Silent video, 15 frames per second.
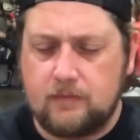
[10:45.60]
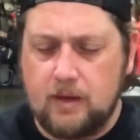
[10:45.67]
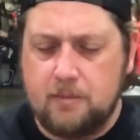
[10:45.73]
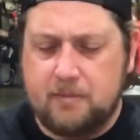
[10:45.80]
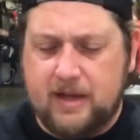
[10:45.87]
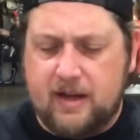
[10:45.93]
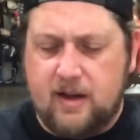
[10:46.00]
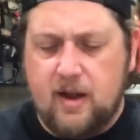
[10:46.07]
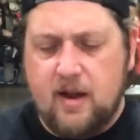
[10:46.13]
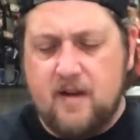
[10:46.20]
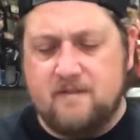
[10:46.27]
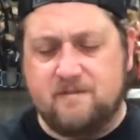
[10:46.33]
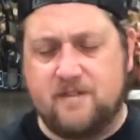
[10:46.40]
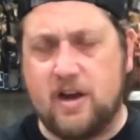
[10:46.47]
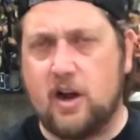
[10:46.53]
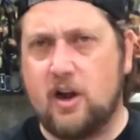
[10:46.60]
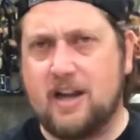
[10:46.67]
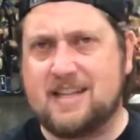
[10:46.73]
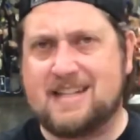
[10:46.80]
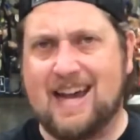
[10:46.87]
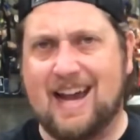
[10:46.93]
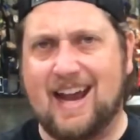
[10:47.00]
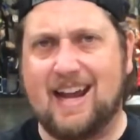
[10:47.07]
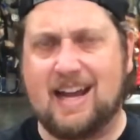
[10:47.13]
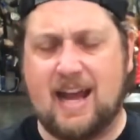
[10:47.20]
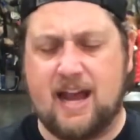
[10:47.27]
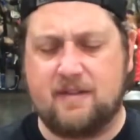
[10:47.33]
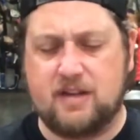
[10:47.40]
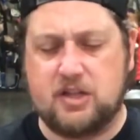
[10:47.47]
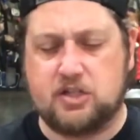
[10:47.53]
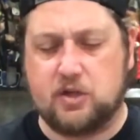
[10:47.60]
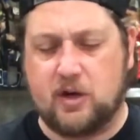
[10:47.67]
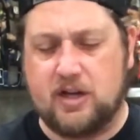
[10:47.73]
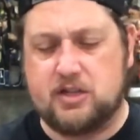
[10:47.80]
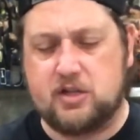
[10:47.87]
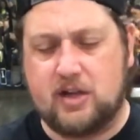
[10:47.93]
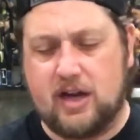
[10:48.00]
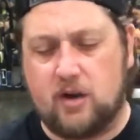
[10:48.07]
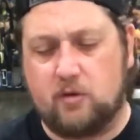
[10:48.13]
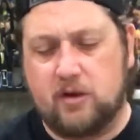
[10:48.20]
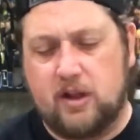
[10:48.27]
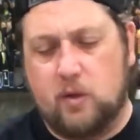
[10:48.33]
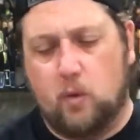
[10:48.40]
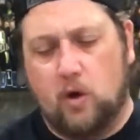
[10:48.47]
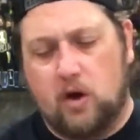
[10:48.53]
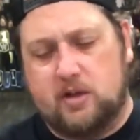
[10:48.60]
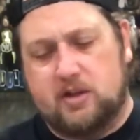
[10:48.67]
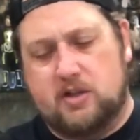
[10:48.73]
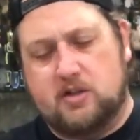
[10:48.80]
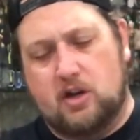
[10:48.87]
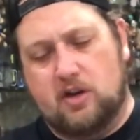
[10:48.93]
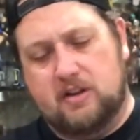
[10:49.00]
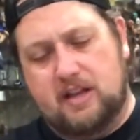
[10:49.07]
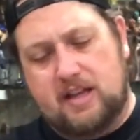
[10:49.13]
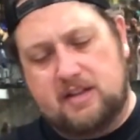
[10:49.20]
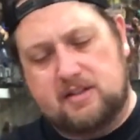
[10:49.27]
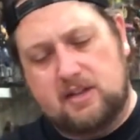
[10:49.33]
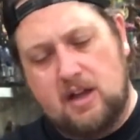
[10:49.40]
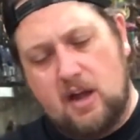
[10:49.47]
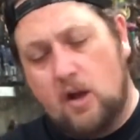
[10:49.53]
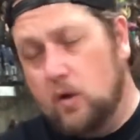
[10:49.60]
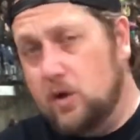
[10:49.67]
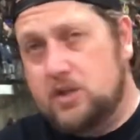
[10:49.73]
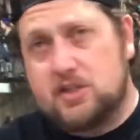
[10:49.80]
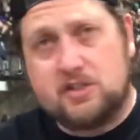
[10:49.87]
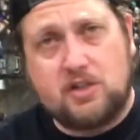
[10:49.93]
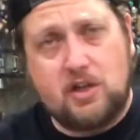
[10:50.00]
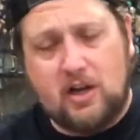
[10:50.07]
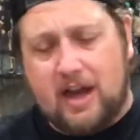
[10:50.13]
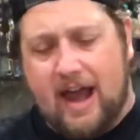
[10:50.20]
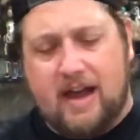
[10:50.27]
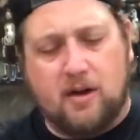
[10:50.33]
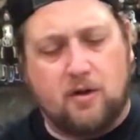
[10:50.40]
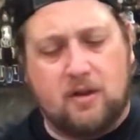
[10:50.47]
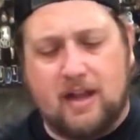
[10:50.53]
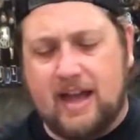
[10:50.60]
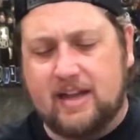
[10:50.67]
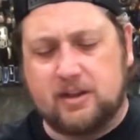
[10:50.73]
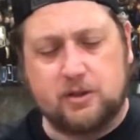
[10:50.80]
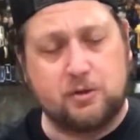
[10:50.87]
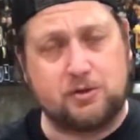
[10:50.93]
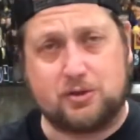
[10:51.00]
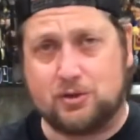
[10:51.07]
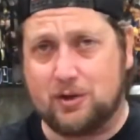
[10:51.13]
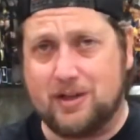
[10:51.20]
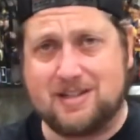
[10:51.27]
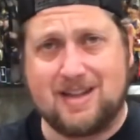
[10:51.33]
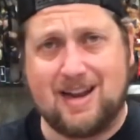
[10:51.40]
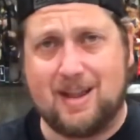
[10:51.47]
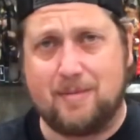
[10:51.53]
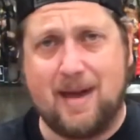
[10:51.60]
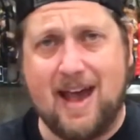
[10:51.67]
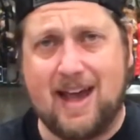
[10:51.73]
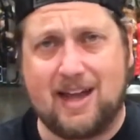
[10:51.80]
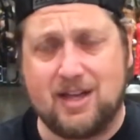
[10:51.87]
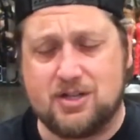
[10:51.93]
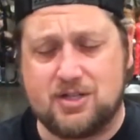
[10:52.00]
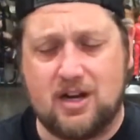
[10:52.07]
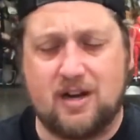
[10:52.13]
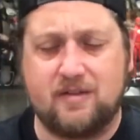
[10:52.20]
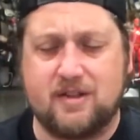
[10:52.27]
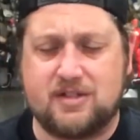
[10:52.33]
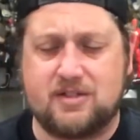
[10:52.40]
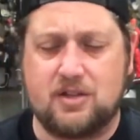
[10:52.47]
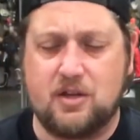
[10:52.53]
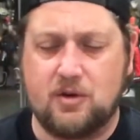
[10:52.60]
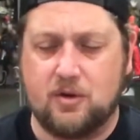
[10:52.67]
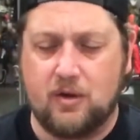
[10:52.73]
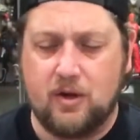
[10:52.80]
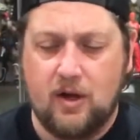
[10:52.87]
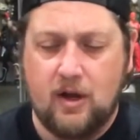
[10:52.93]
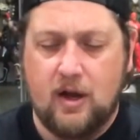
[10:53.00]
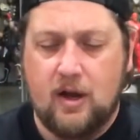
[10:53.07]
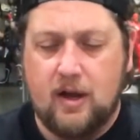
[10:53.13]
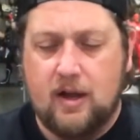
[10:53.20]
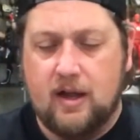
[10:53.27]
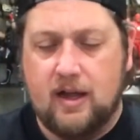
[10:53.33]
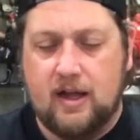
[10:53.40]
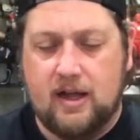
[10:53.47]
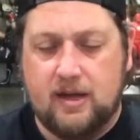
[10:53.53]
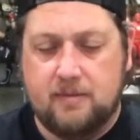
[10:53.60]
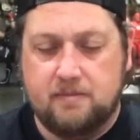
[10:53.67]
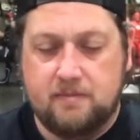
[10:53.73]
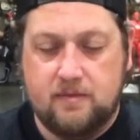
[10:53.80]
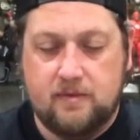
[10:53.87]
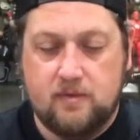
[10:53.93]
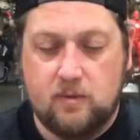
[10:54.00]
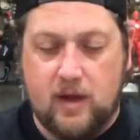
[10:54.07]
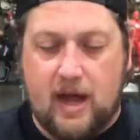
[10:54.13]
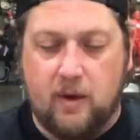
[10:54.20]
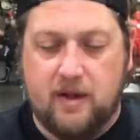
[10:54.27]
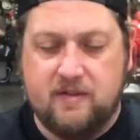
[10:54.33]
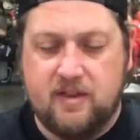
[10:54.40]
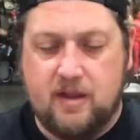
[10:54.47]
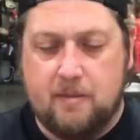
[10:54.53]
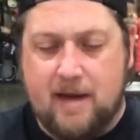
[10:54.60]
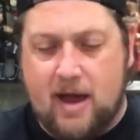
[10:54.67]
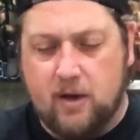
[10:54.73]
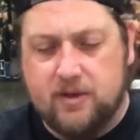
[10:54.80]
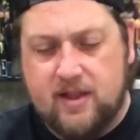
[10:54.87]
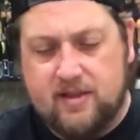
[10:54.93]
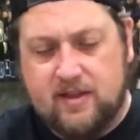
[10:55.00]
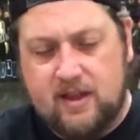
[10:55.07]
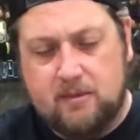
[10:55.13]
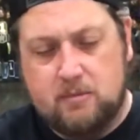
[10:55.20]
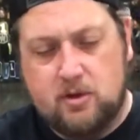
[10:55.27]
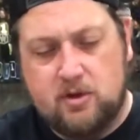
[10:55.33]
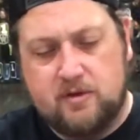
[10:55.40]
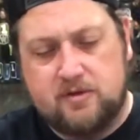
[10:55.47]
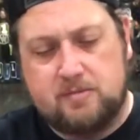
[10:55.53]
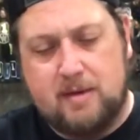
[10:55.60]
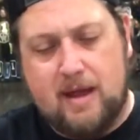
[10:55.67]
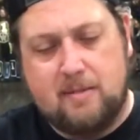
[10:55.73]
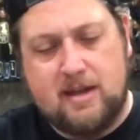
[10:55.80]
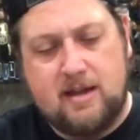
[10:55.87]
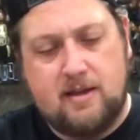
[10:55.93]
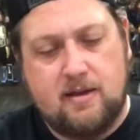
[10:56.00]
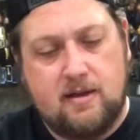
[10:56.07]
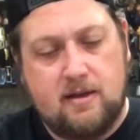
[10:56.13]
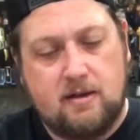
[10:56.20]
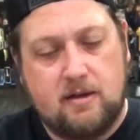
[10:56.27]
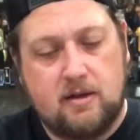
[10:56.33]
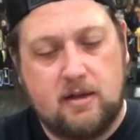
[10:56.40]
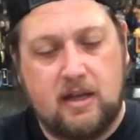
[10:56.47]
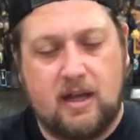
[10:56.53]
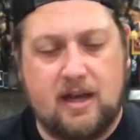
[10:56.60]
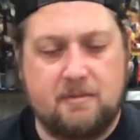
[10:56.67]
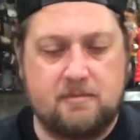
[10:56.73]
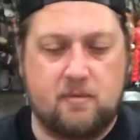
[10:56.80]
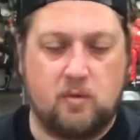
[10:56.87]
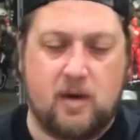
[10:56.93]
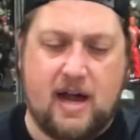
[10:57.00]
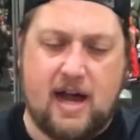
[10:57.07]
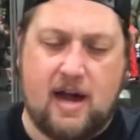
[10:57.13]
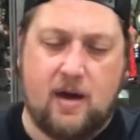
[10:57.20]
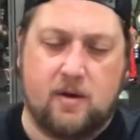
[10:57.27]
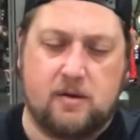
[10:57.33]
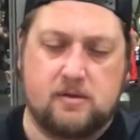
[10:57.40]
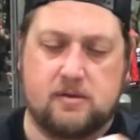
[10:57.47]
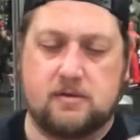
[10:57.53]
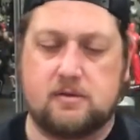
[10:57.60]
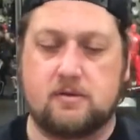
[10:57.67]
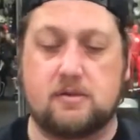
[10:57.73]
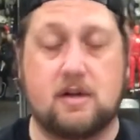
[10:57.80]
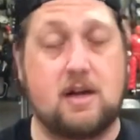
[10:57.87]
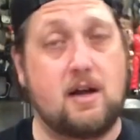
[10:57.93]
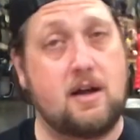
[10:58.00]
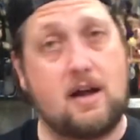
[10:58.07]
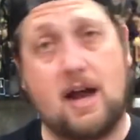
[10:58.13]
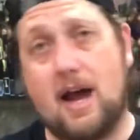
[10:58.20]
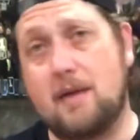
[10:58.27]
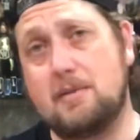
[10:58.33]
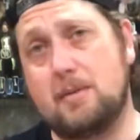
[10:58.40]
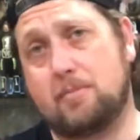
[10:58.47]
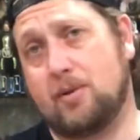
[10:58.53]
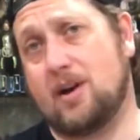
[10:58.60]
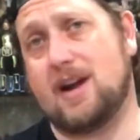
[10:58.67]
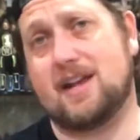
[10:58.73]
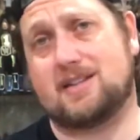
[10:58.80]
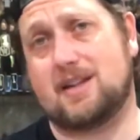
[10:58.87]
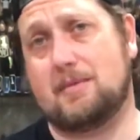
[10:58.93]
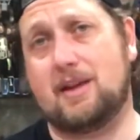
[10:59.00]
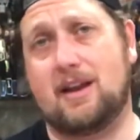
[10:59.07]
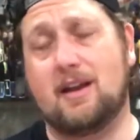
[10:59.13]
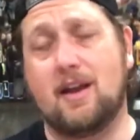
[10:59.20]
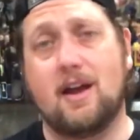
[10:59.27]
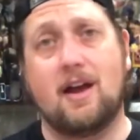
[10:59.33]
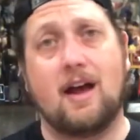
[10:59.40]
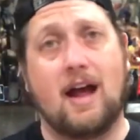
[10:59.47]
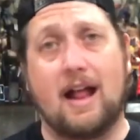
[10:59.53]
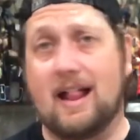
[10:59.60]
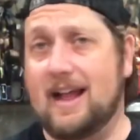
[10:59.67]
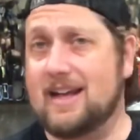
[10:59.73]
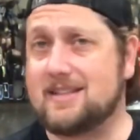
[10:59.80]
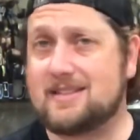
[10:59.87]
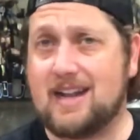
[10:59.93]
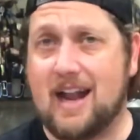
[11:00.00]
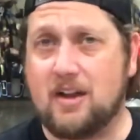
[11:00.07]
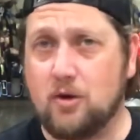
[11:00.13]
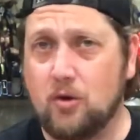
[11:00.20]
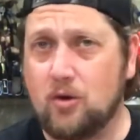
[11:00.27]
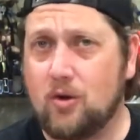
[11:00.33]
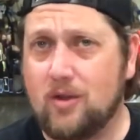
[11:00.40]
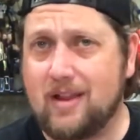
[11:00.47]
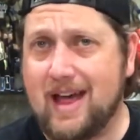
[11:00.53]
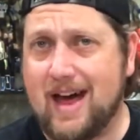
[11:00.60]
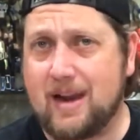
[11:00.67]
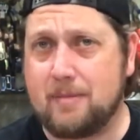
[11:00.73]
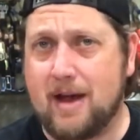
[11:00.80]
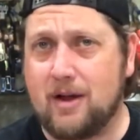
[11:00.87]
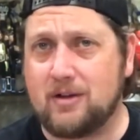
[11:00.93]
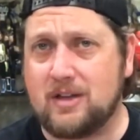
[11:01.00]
But very tight, heavy joints. You got to really work to turn these, which is good. I don't like loose joints out of the package. None of us do. Wow, even the mouth, I think, moves, maybe? Yep, wow. I'm impressed. I mean, like I said, I don't know a lot about